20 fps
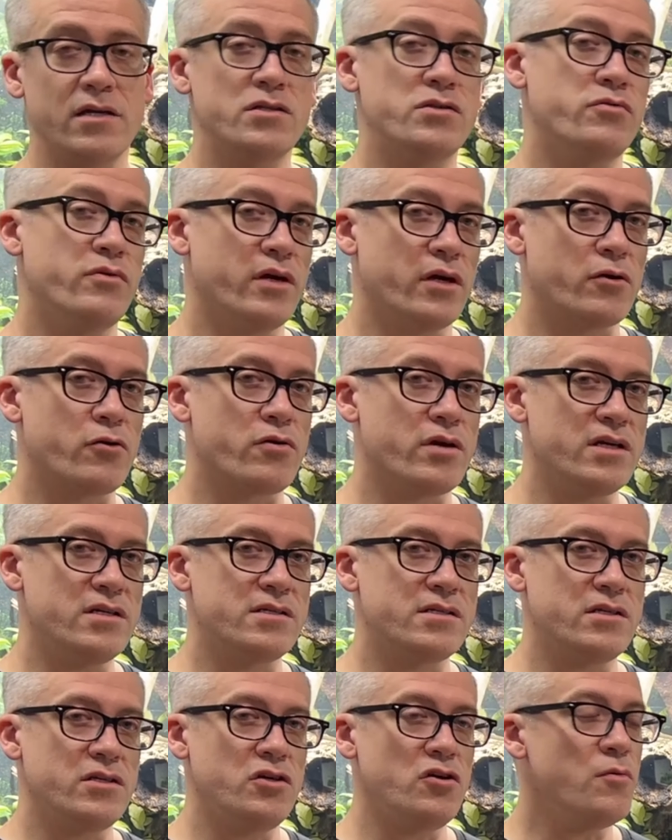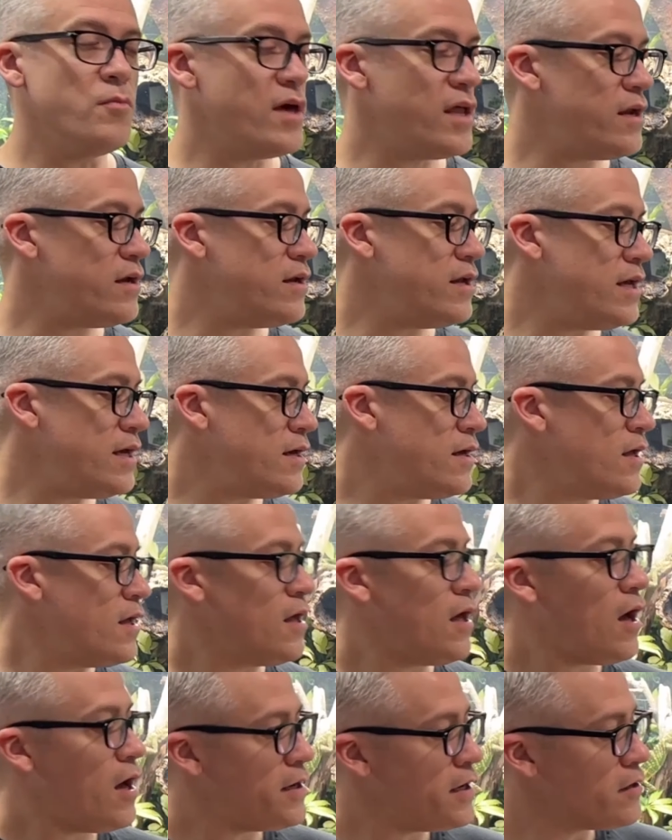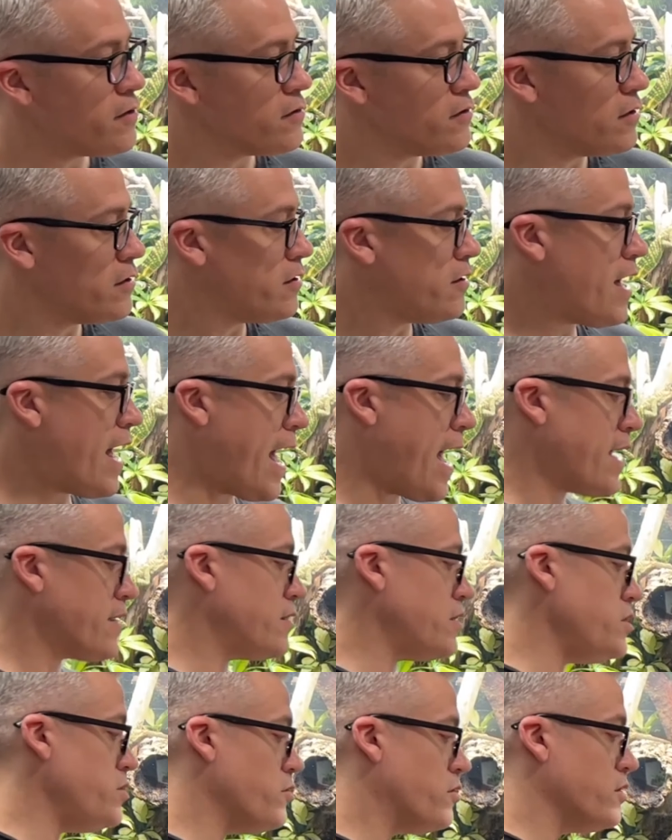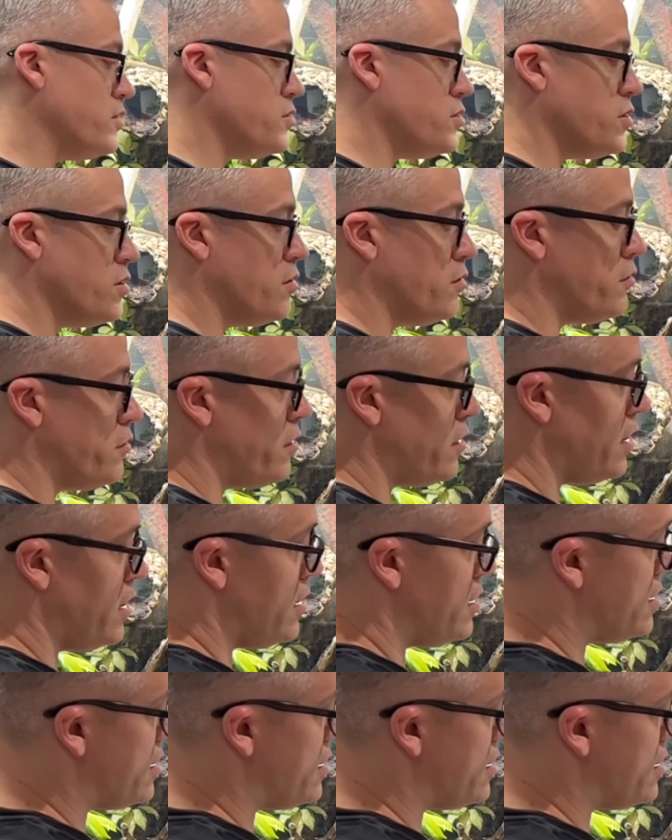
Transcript: to increase the humidity. Another little hack that you can do is